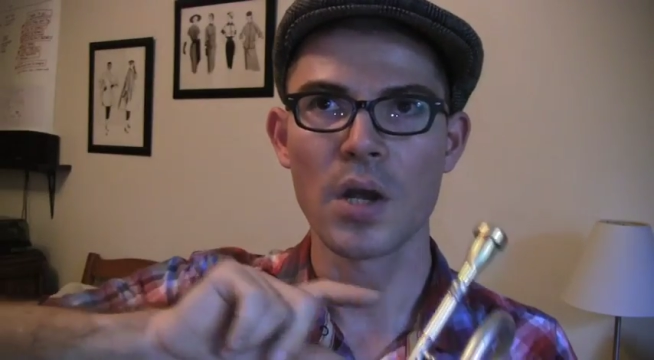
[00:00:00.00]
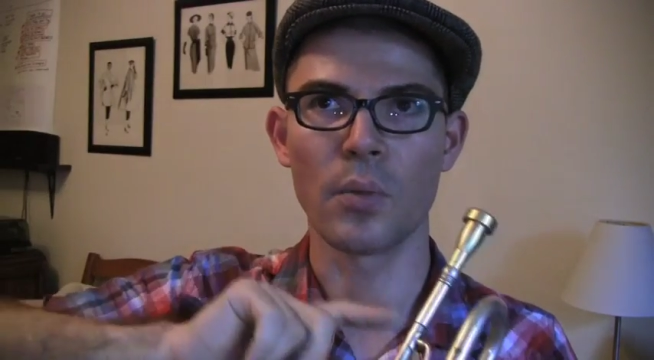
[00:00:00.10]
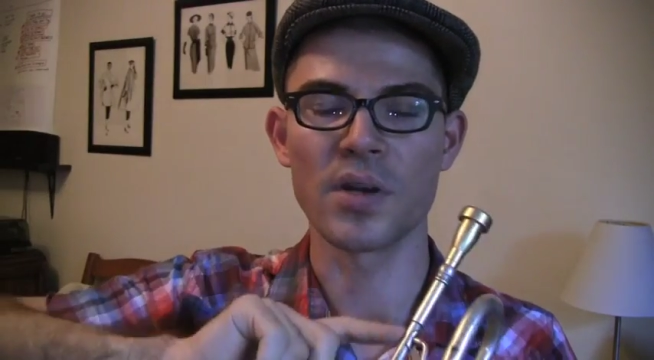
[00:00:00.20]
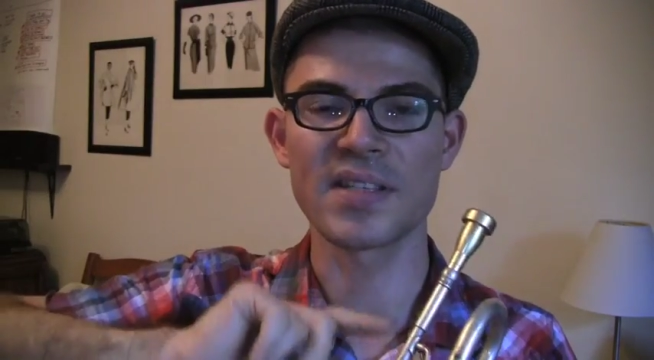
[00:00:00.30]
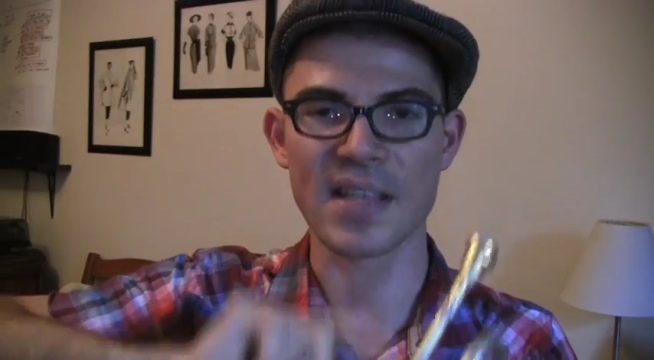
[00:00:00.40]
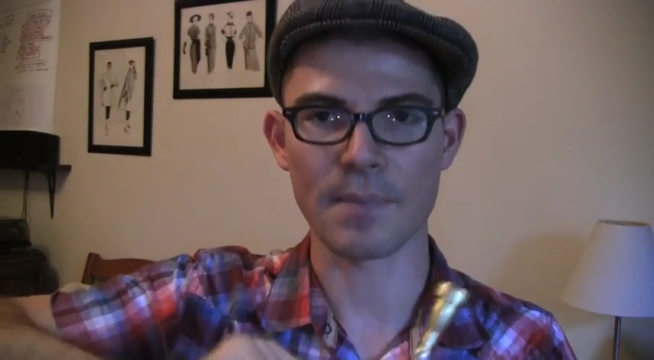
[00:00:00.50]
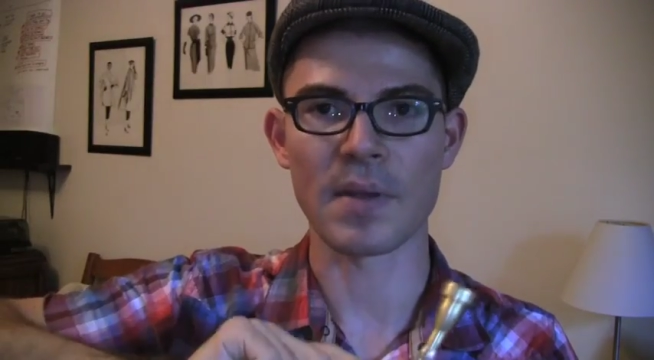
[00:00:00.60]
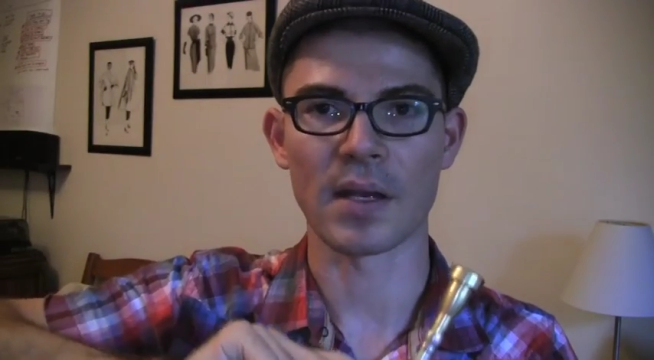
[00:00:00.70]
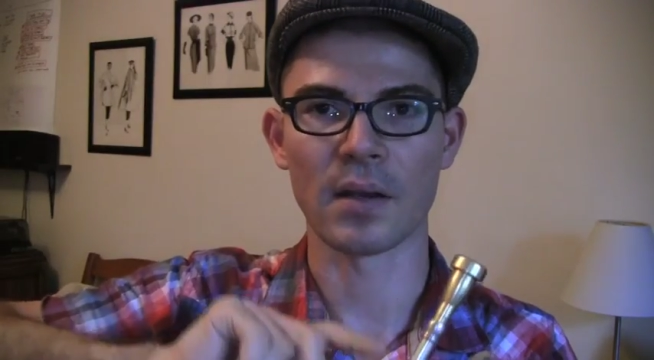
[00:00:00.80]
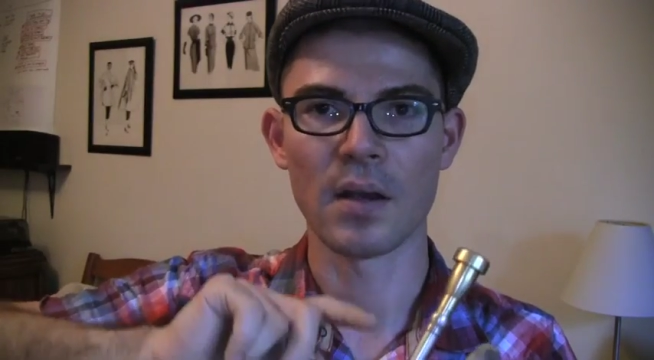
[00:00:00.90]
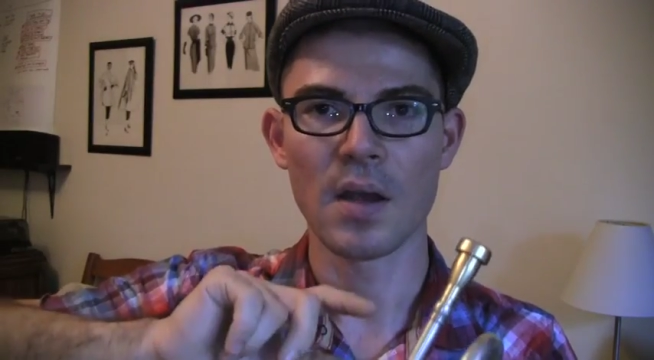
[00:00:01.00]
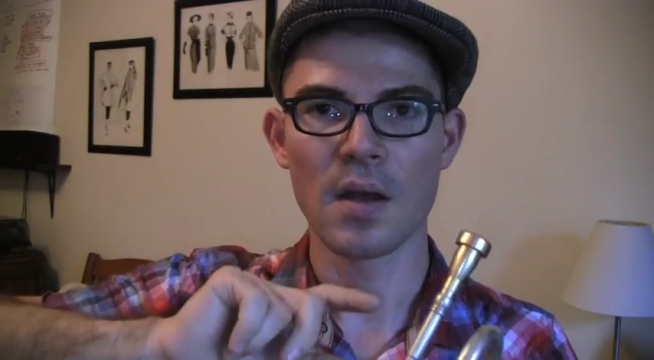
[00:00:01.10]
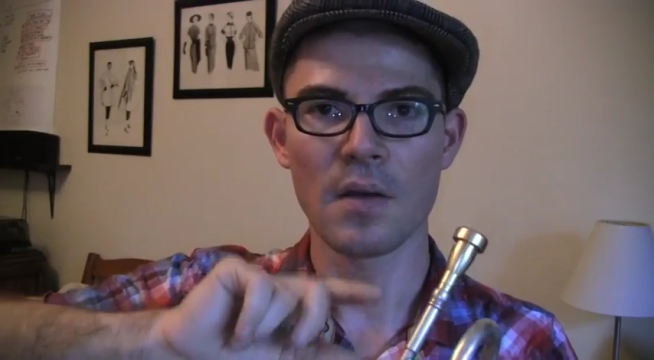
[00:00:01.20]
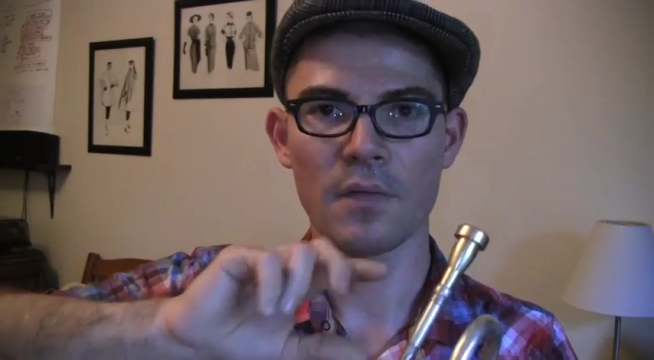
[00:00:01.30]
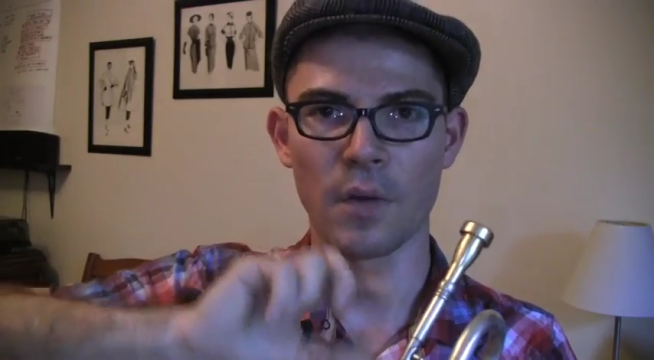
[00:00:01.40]
we're skipping
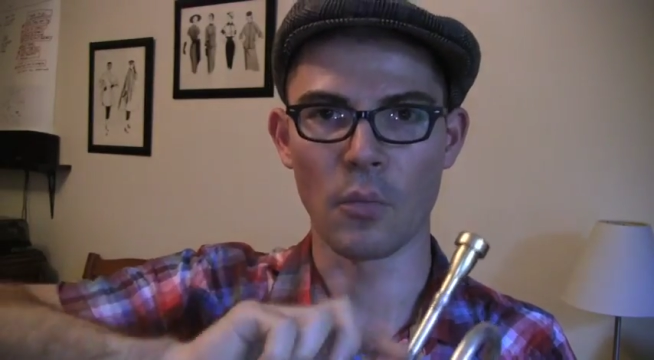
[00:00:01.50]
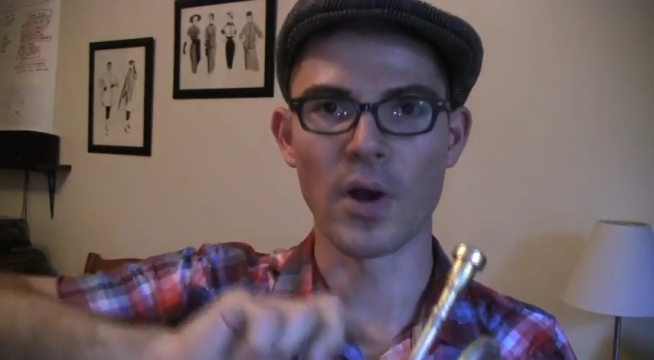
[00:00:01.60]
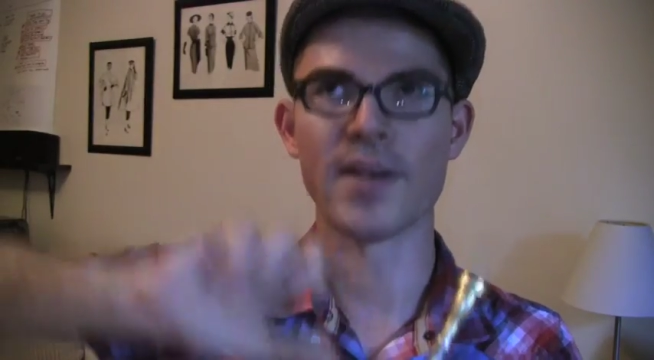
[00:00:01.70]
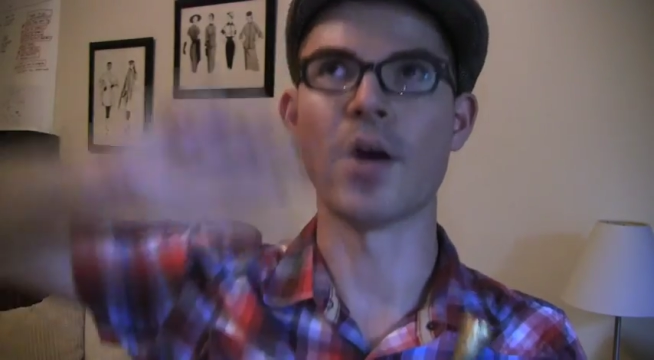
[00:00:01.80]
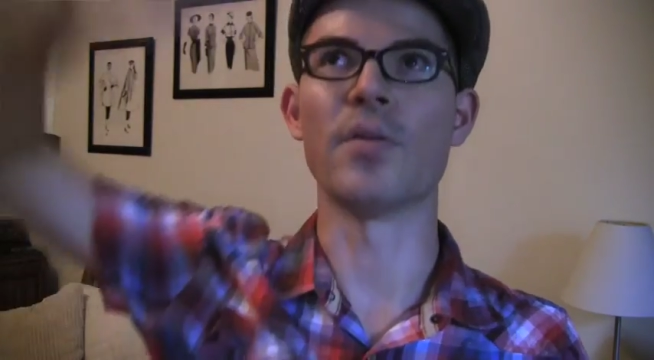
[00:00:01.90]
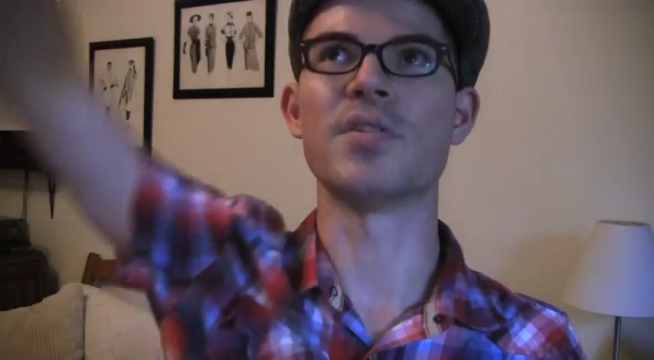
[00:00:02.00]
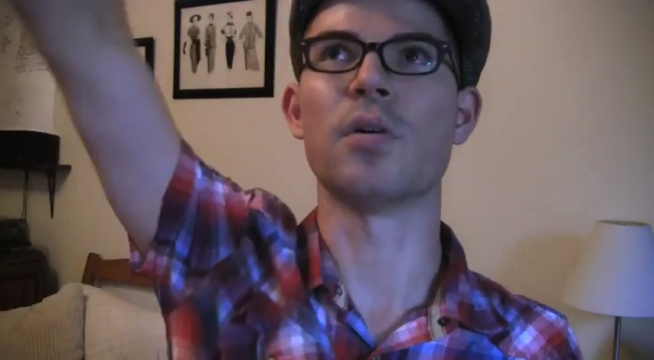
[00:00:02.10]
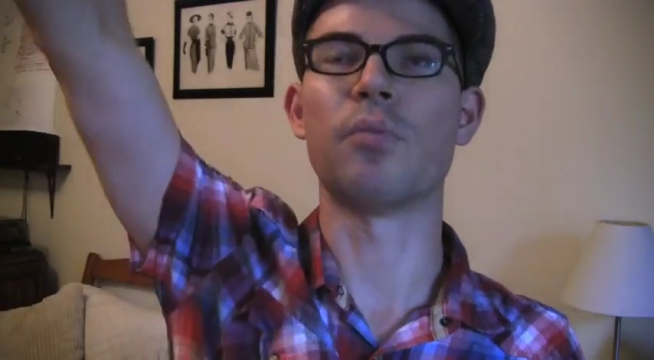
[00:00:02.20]
from one note to